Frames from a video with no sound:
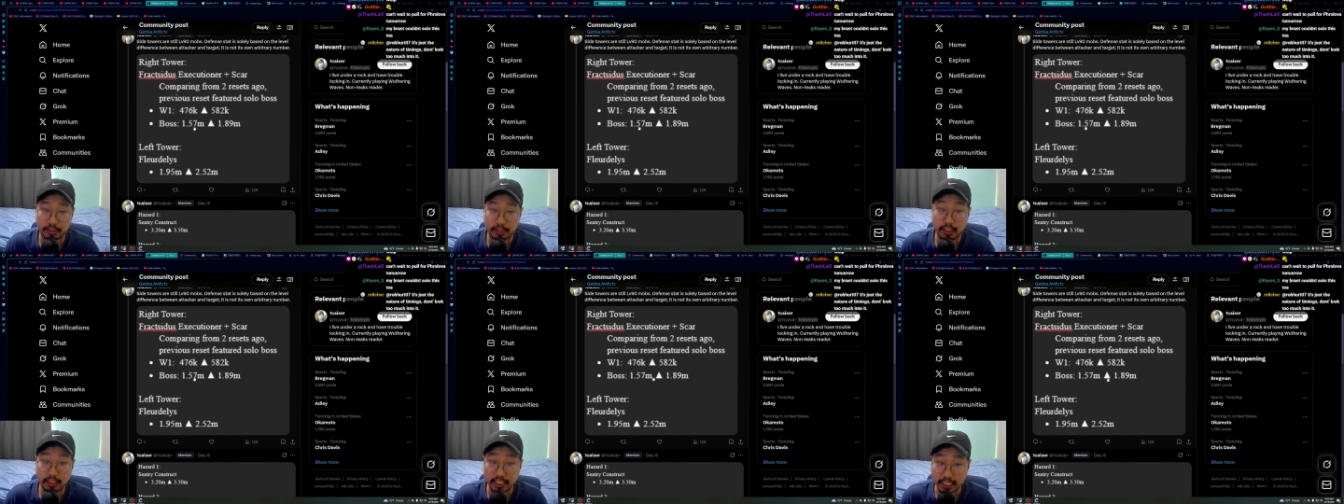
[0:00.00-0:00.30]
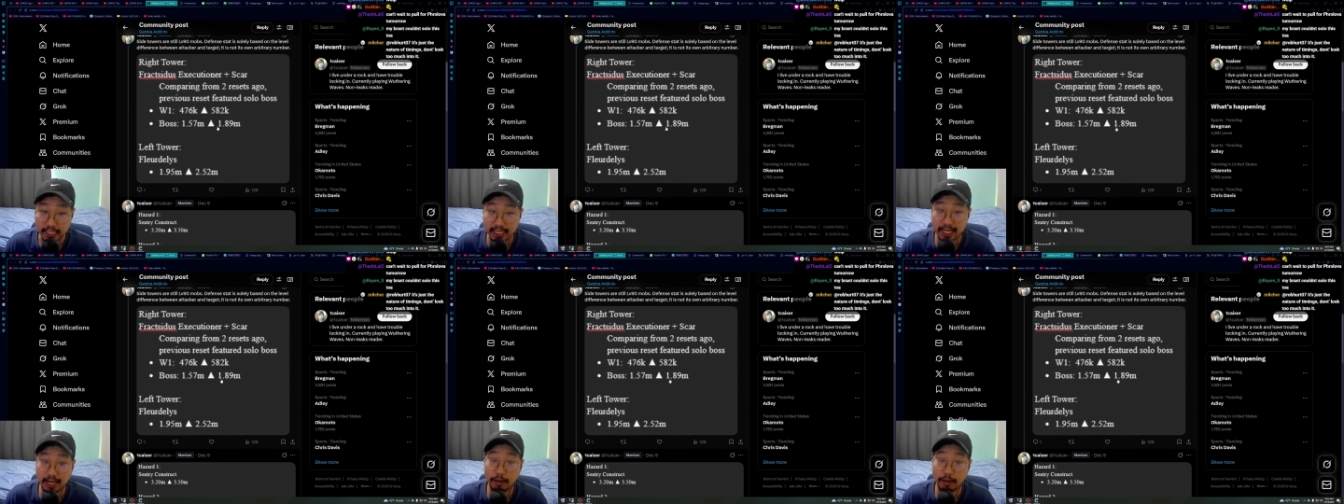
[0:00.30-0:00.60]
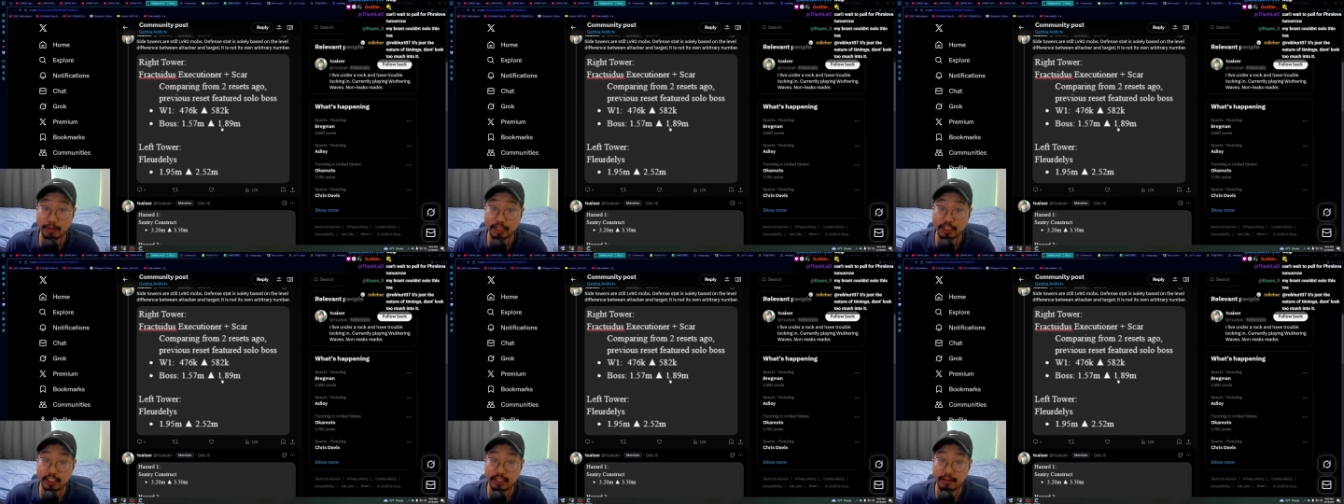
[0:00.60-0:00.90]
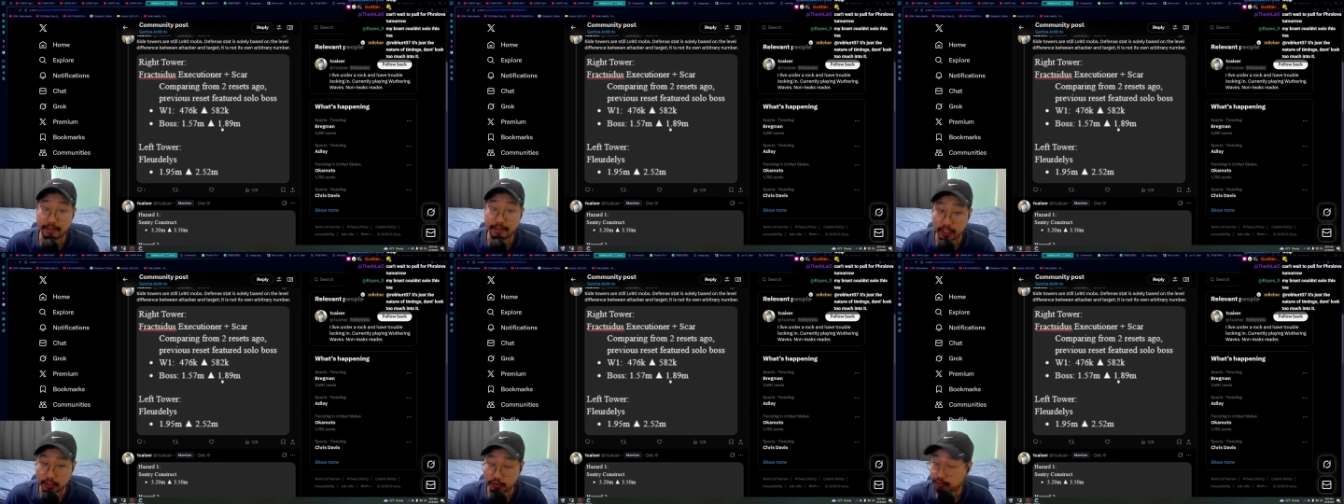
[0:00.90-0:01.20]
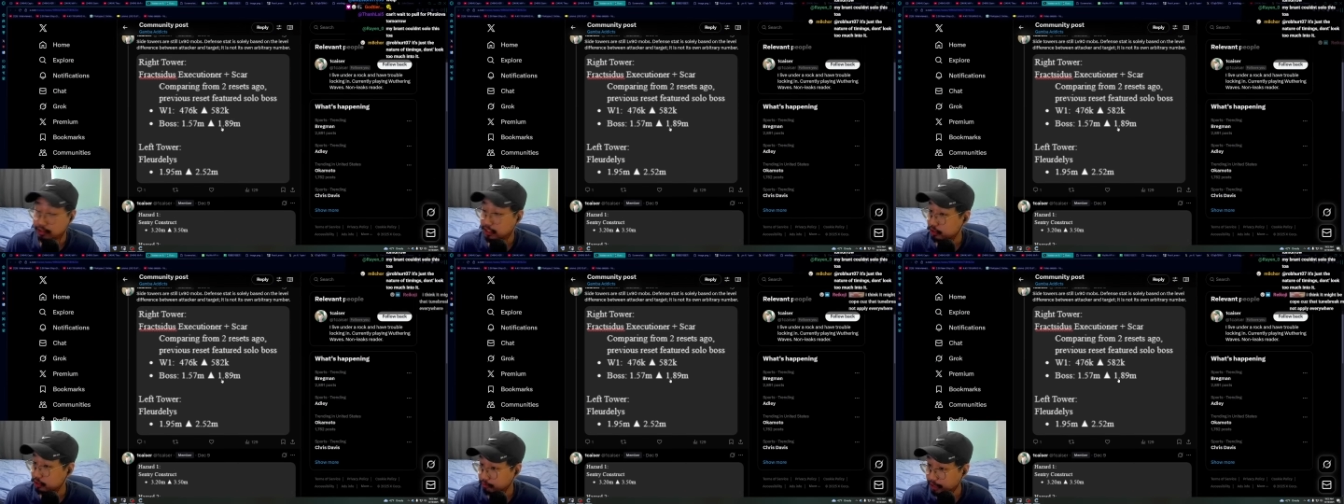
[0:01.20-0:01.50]
seeing how much they've
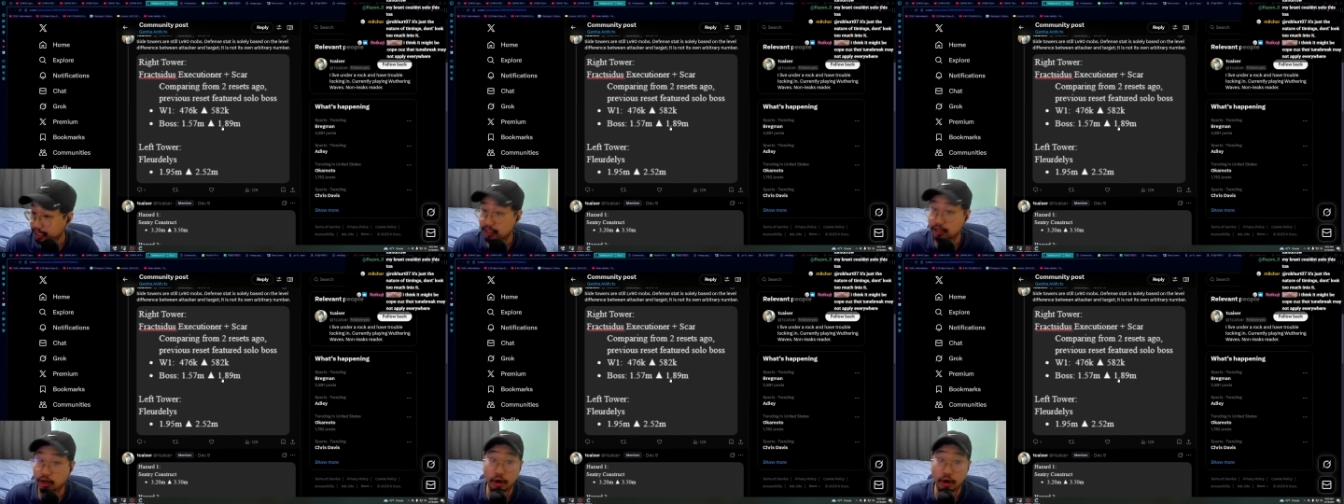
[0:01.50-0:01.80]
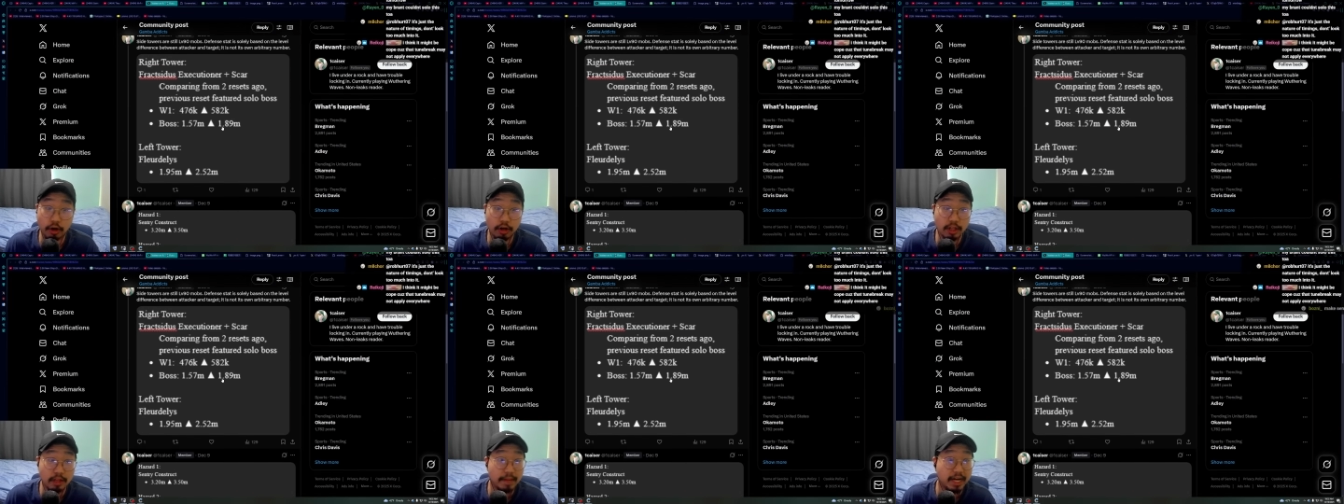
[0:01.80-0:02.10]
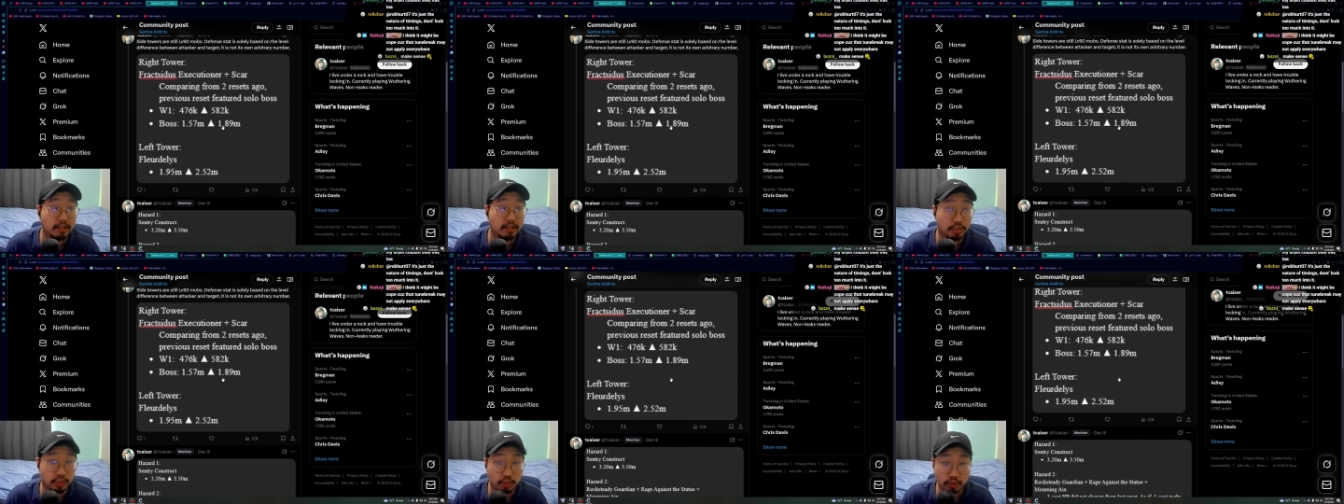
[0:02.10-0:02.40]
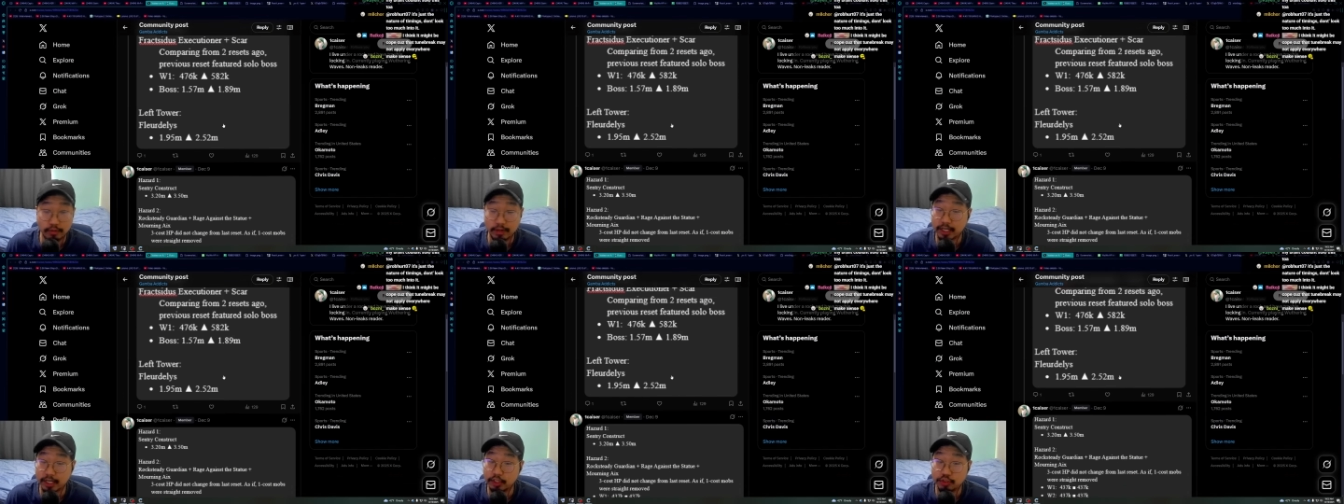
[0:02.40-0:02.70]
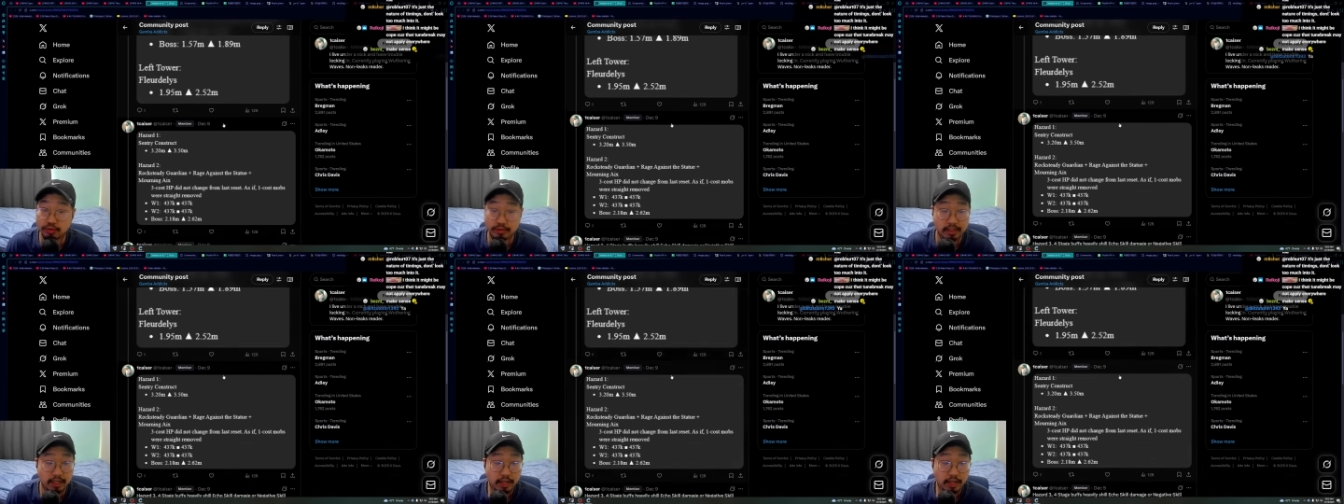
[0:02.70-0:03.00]
increased, right, all about
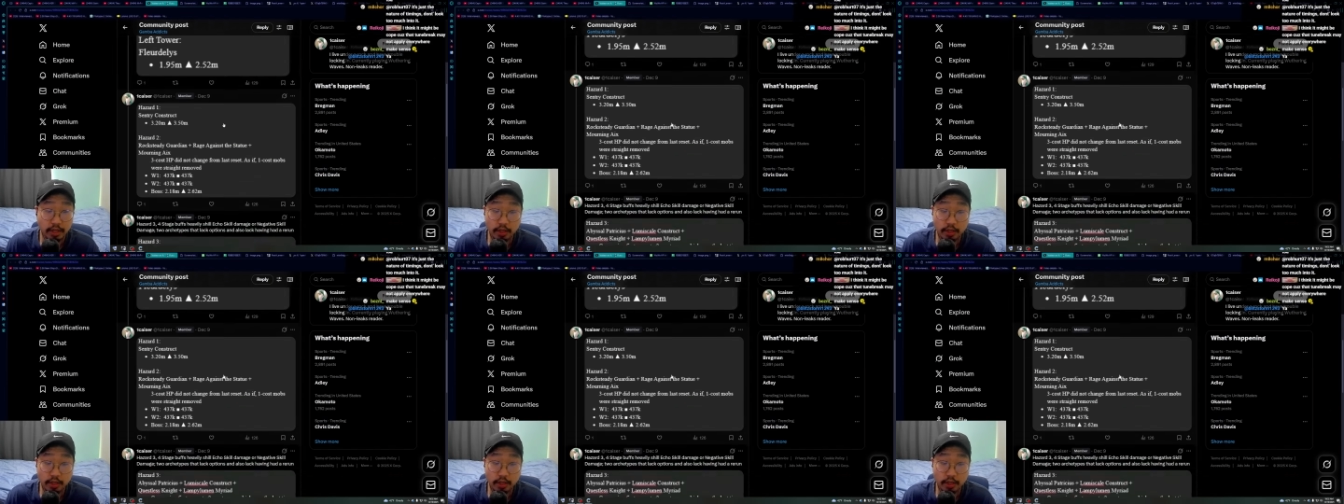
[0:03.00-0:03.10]
200,